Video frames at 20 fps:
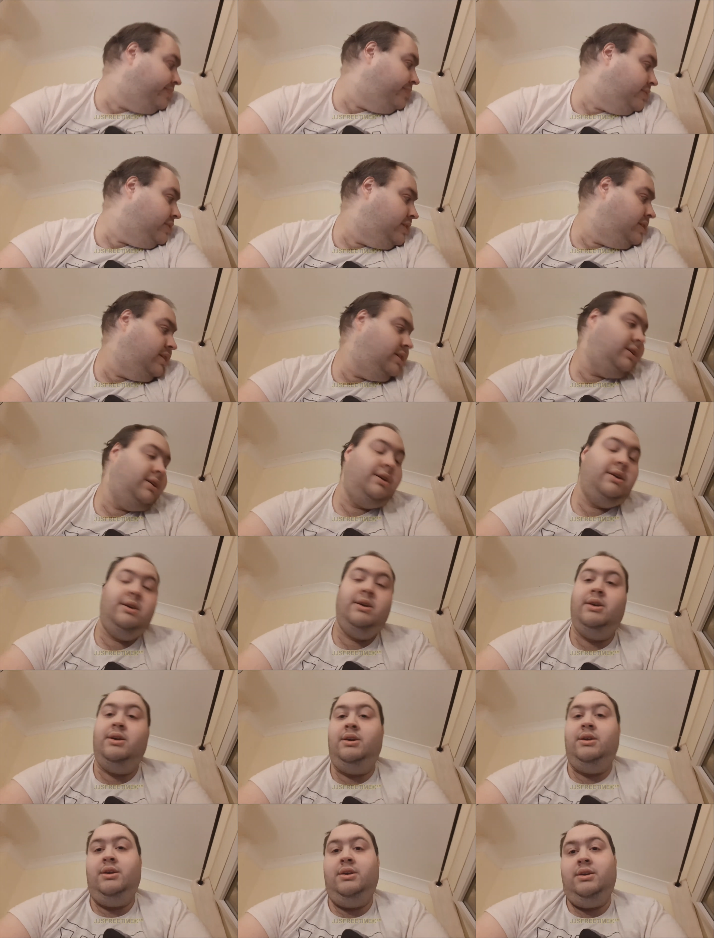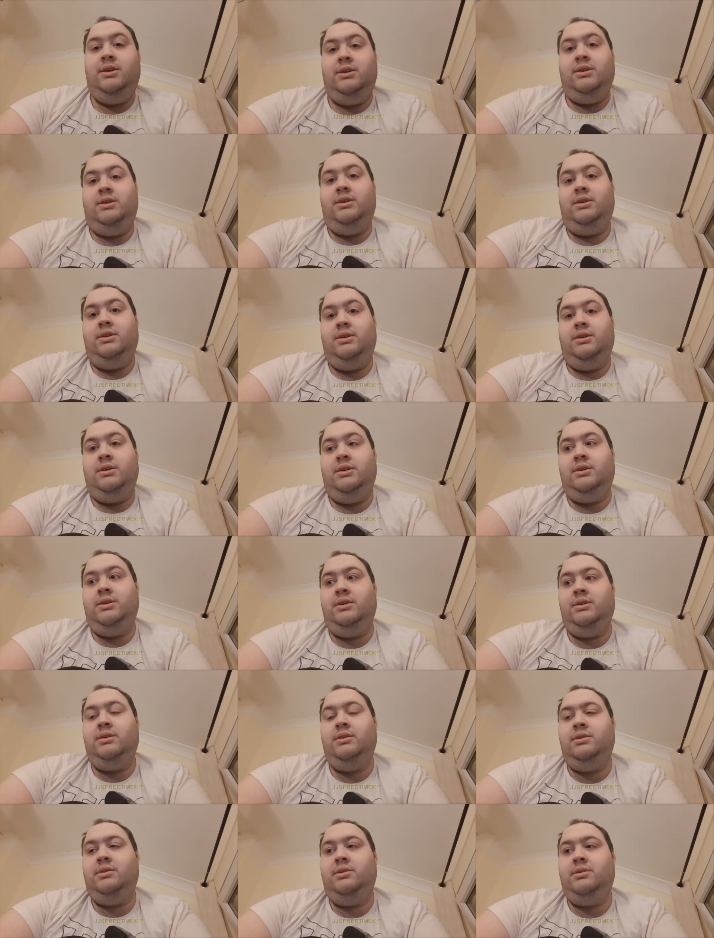
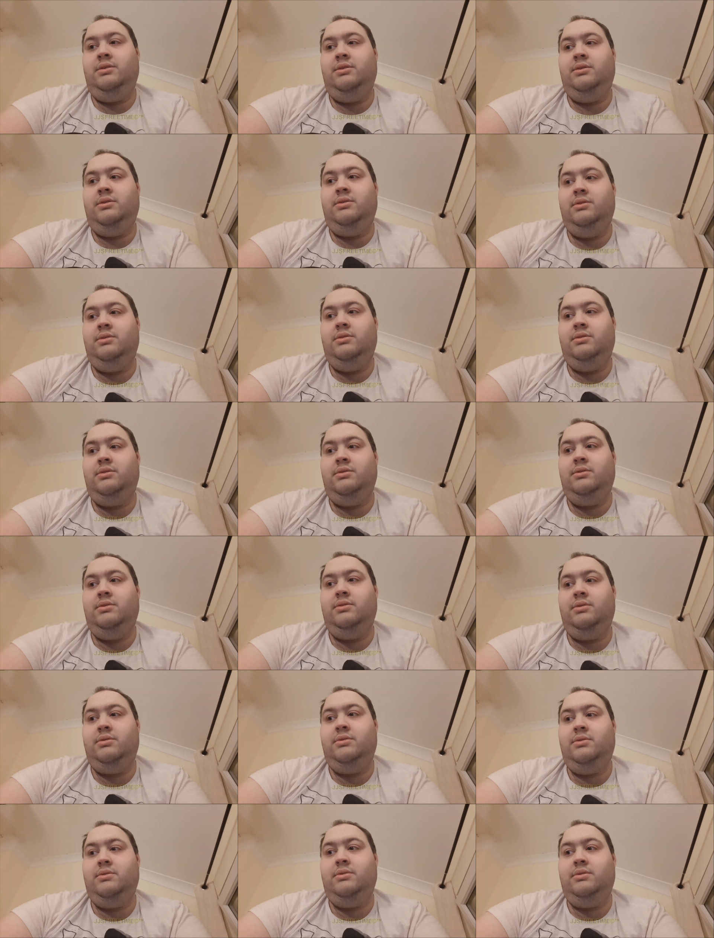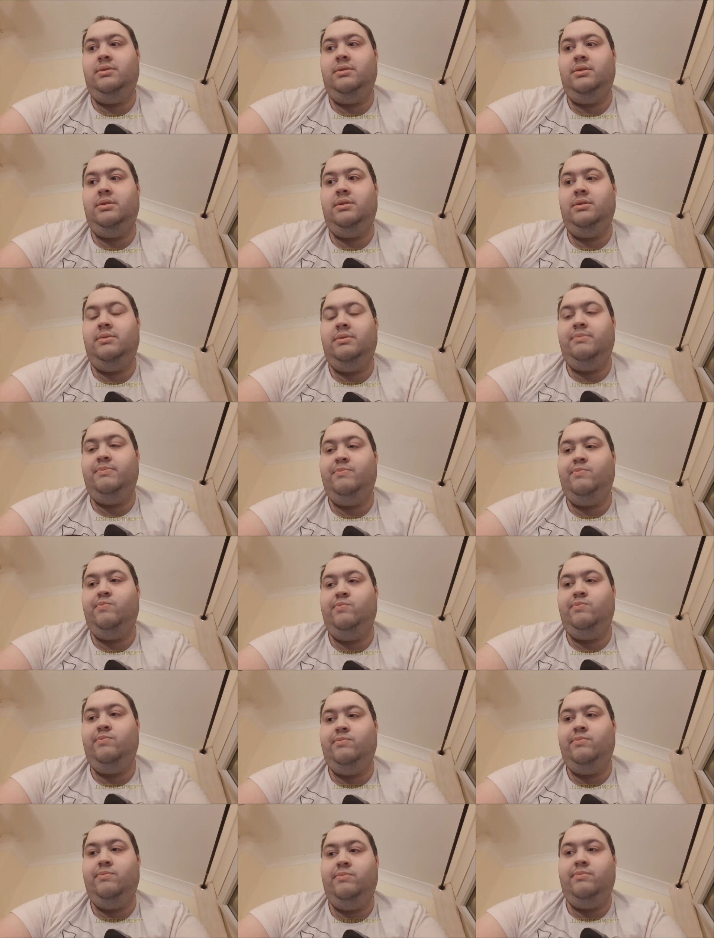
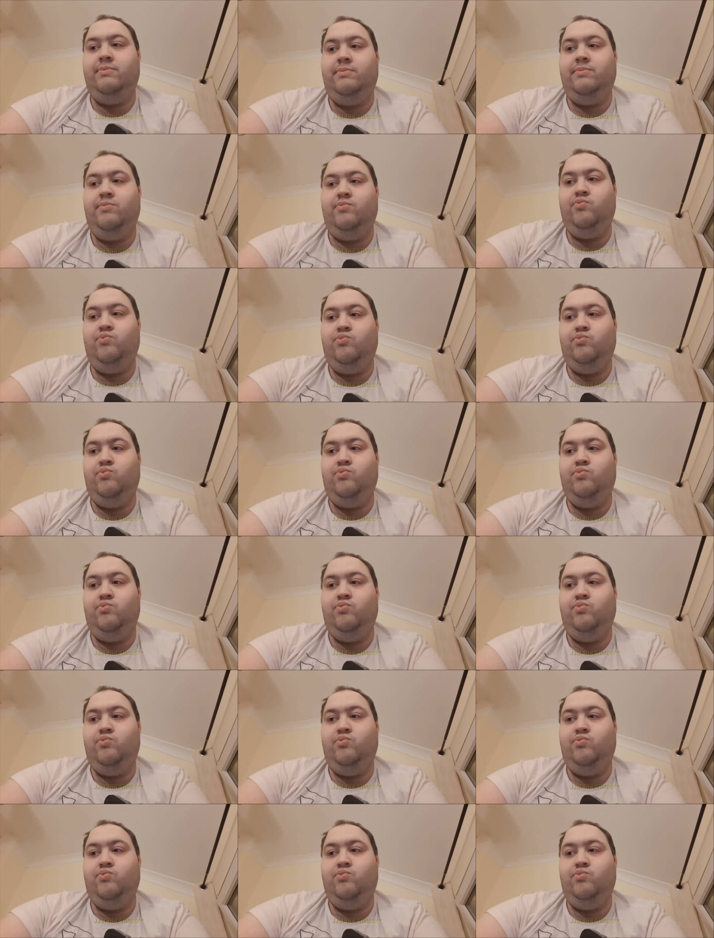[no speech]